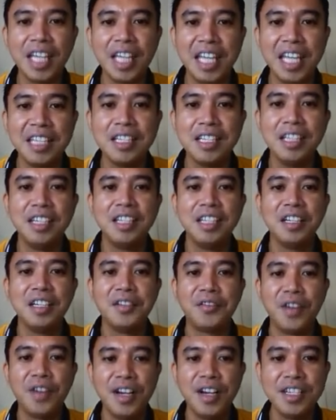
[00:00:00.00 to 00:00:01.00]
Okay,
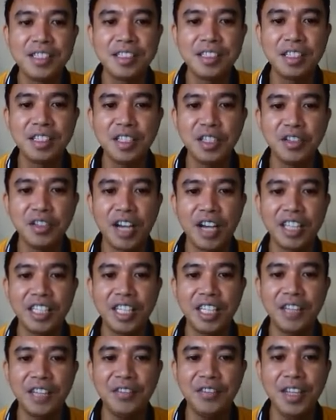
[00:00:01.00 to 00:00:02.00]
first, you
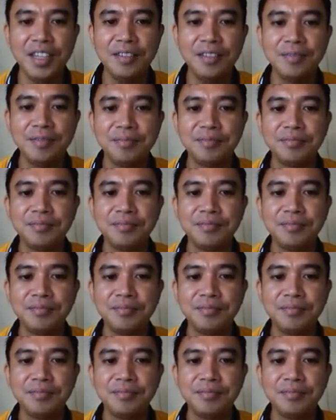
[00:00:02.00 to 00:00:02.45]
write the given,